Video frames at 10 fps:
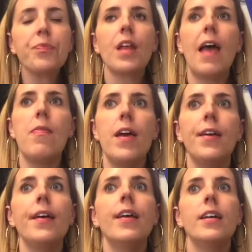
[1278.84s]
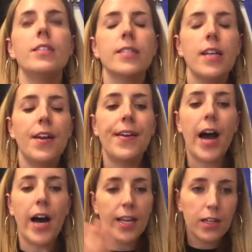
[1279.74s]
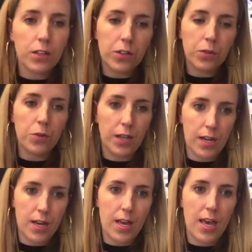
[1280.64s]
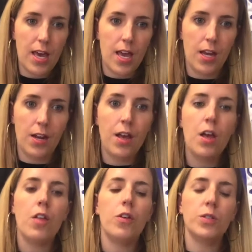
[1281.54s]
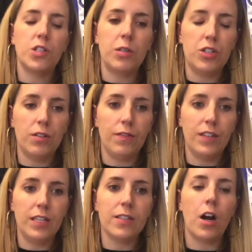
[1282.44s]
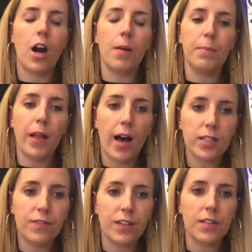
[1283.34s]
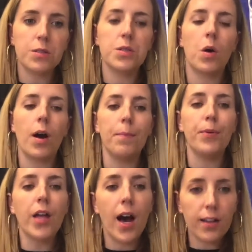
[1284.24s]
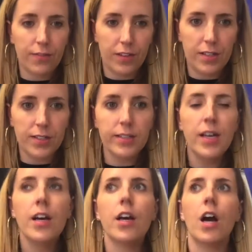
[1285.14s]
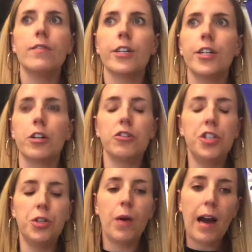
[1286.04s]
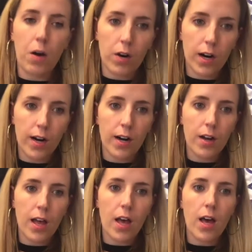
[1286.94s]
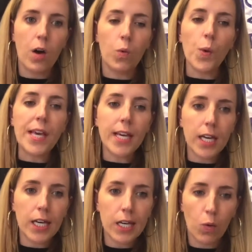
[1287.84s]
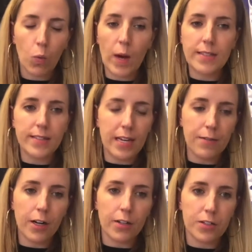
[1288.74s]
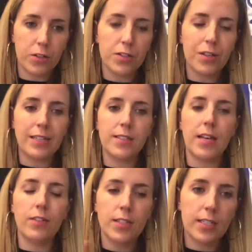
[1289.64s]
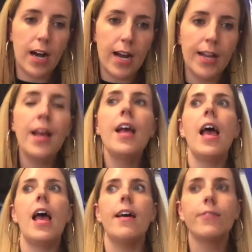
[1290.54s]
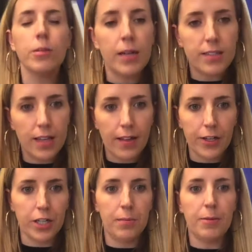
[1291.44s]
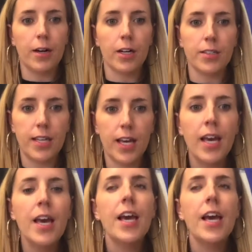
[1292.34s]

And then it's not included in those tuition fees are our block fees. So our block fees cover your 2 hour a week Wednesday rehearsals. So that's 7 to 9 every Wednesday that you're going to be rehearsing.